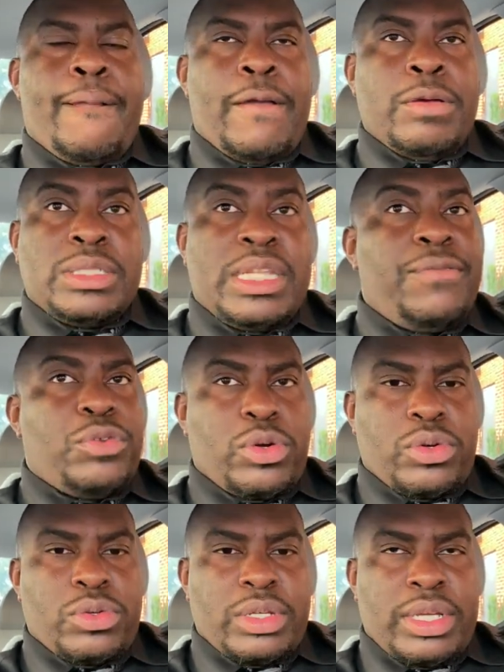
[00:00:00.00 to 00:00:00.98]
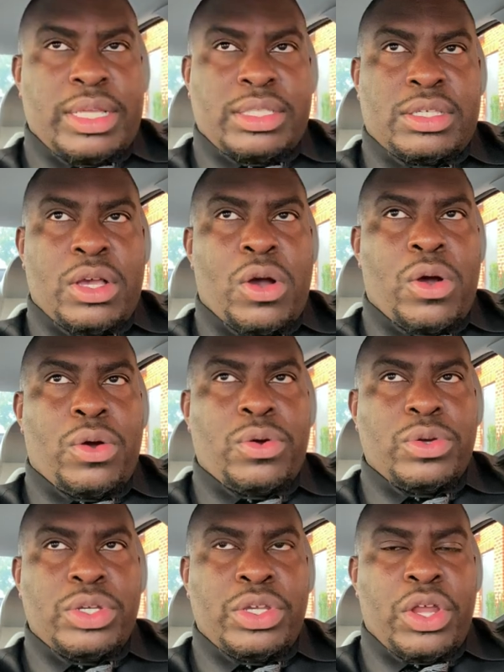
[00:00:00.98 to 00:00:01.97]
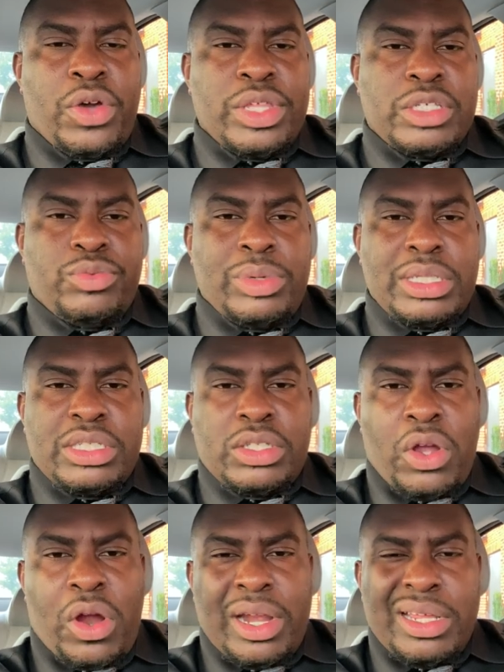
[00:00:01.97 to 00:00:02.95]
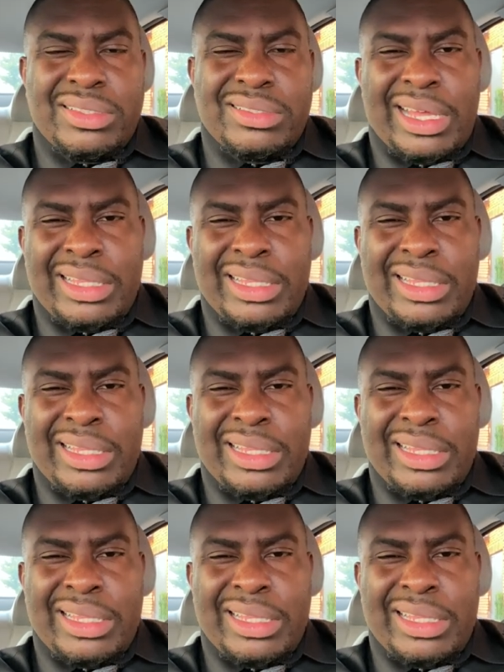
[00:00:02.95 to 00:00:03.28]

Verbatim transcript: it was difficult. And so, you know, this really started,